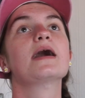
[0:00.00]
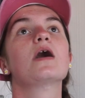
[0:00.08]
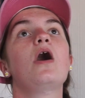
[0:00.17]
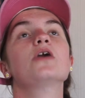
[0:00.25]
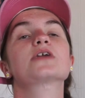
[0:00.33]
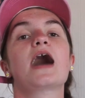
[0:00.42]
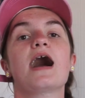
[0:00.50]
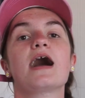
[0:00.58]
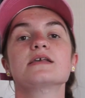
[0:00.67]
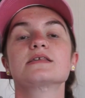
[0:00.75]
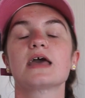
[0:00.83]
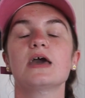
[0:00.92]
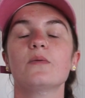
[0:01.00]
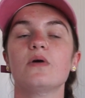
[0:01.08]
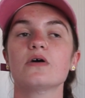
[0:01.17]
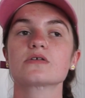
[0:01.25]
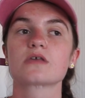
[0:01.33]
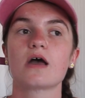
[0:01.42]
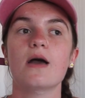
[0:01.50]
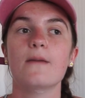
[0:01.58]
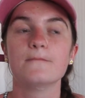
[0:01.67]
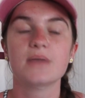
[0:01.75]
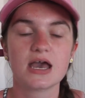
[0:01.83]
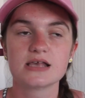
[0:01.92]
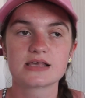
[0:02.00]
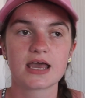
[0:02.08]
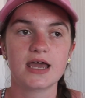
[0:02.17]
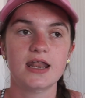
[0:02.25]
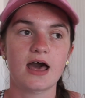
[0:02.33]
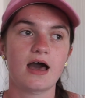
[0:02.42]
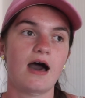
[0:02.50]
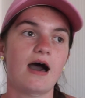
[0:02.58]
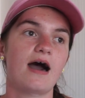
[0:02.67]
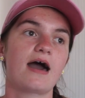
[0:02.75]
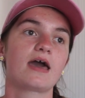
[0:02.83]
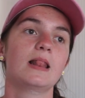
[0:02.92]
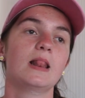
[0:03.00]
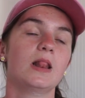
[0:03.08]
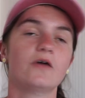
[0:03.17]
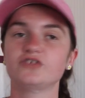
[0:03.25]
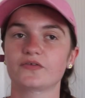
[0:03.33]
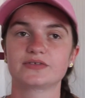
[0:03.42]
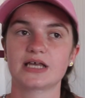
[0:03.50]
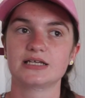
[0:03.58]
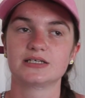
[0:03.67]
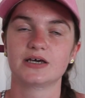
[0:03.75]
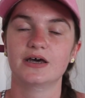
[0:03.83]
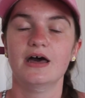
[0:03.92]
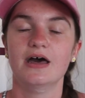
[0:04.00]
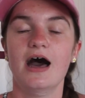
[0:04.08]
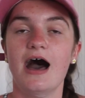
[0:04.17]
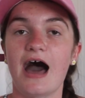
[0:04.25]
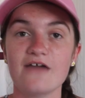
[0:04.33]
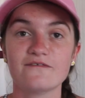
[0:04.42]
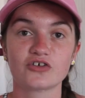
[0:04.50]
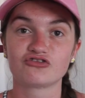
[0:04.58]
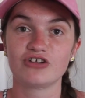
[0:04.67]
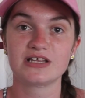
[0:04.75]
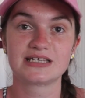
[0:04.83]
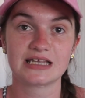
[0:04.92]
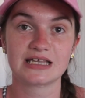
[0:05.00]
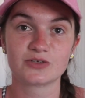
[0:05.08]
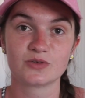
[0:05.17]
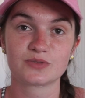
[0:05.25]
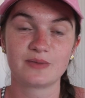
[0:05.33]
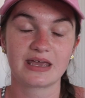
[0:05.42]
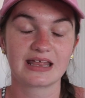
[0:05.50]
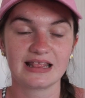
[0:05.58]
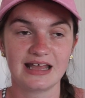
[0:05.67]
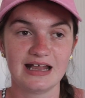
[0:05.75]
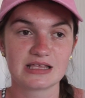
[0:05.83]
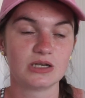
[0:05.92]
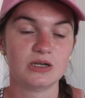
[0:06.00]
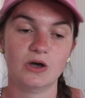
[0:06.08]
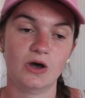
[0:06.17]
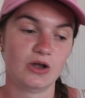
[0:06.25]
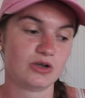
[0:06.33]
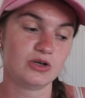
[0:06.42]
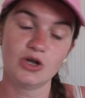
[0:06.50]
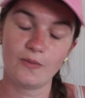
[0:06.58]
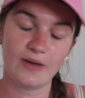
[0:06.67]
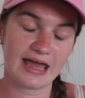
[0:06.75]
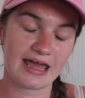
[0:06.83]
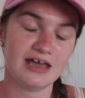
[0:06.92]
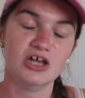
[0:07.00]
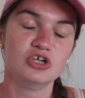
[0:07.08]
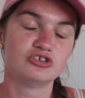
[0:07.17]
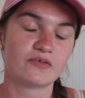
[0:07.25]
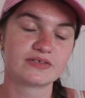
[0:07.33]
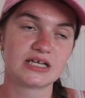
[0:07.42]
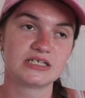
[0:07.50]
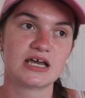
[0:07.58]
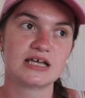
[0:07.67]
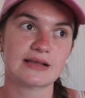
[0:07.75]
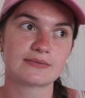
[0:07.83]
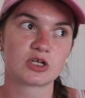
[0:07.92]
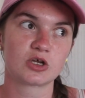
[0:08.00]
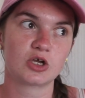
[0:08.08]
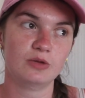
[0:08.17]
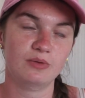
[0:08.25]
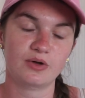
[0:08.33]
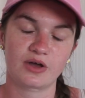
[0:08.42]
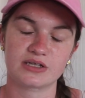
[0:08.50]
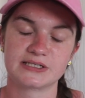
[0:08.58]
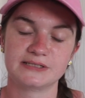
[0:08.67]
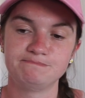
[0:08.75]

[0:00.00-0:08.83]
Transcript: God, guys, it was amazing. I love Chuffed Centre. I thought Trinity Centre was big in Leeds. No, no way. Chuffed Centre is absolutely humongous.